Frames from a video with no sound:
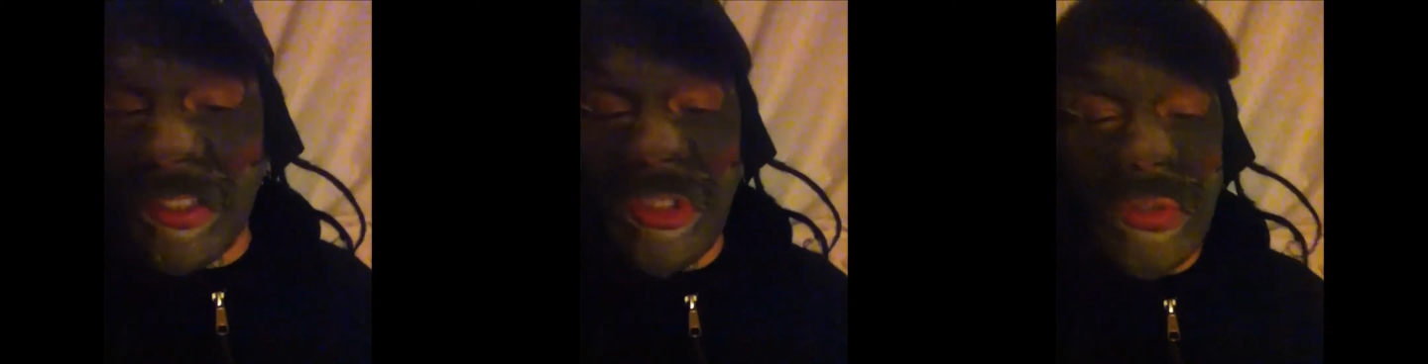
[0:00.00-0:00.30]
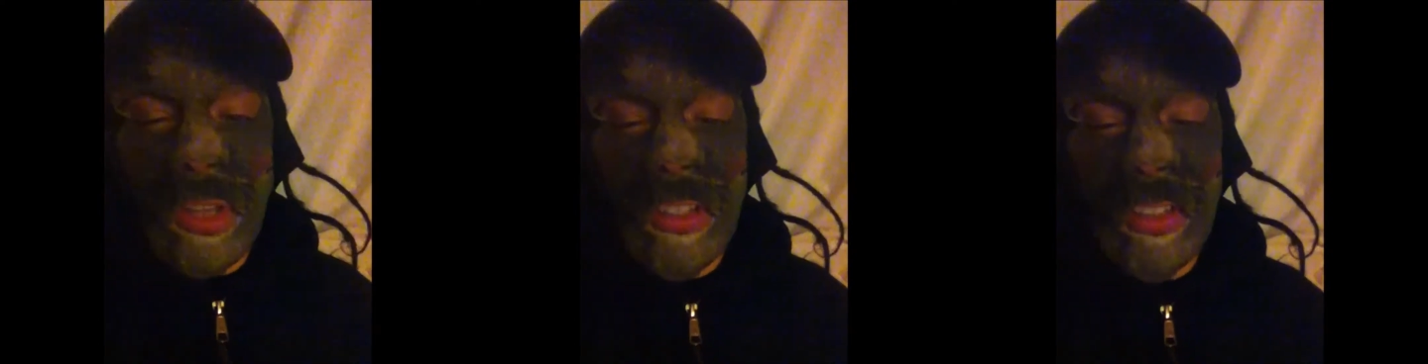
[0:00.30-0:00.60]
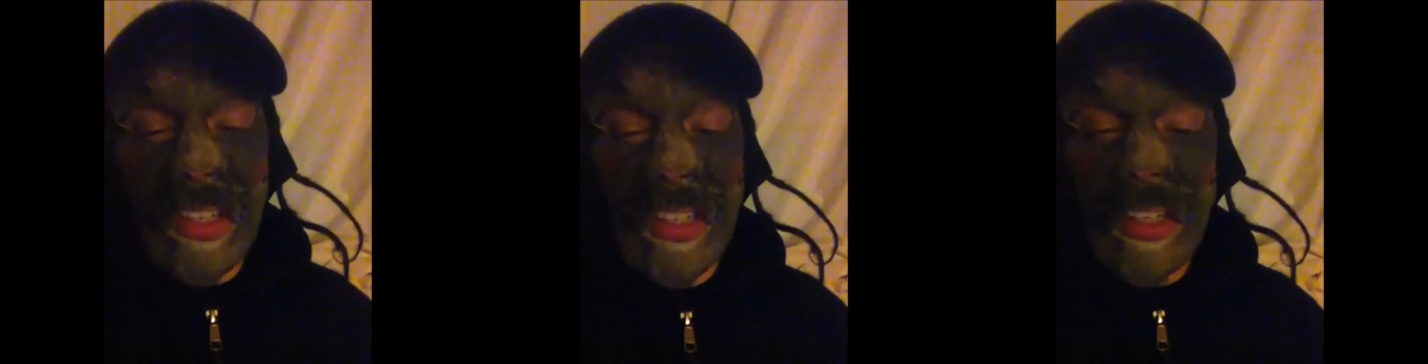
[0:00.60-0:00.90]
it's
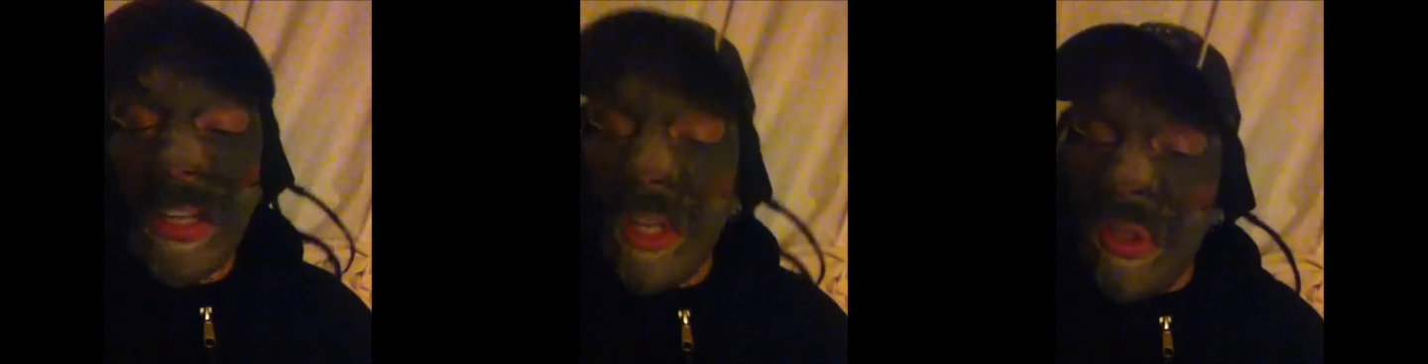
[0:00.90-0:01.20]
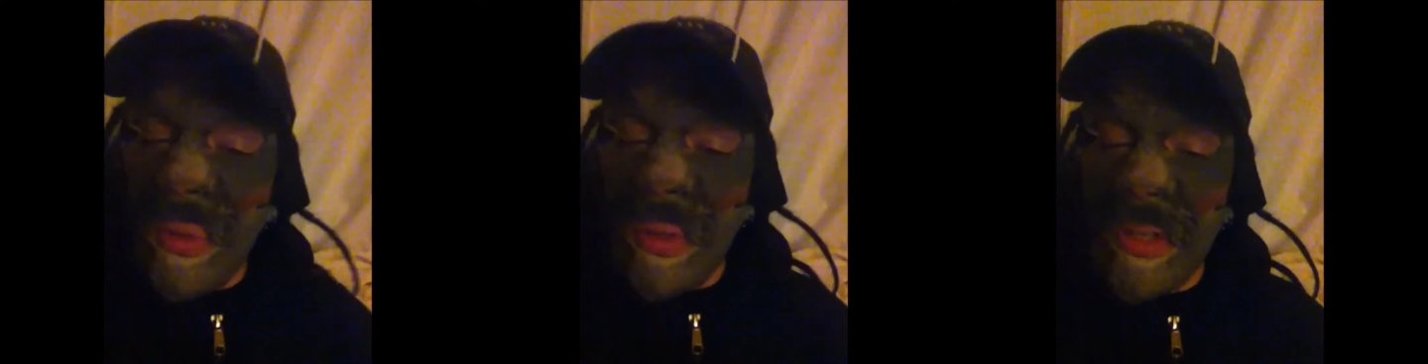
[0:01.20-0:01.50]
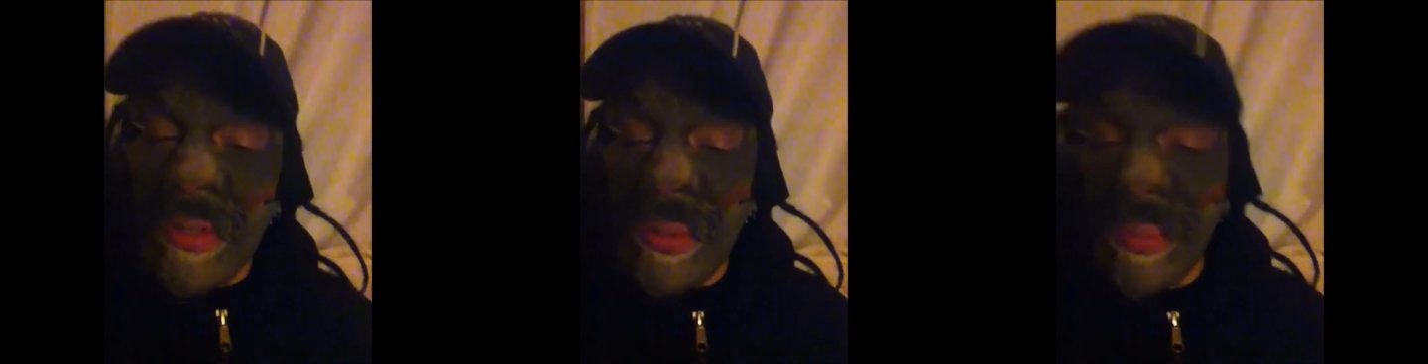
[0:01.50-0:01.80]
2019. New
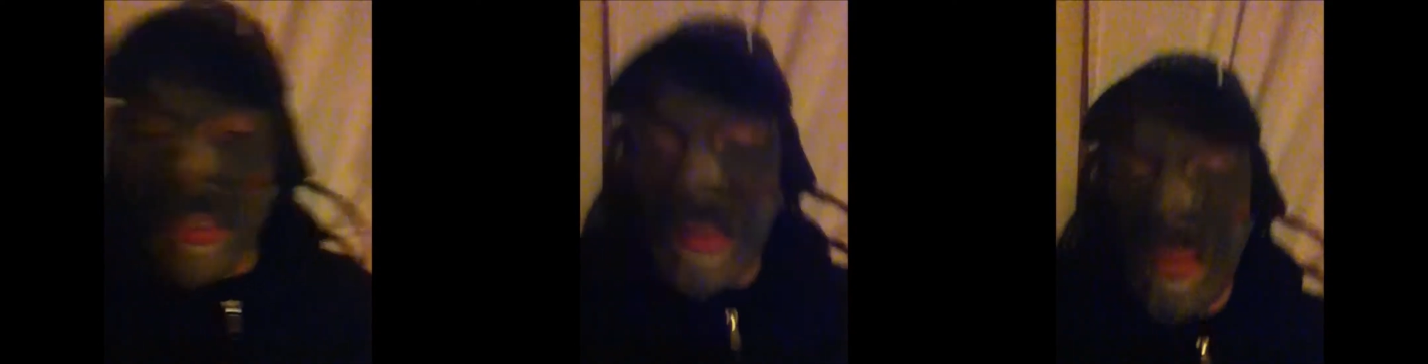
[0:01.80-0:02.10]
year, new me,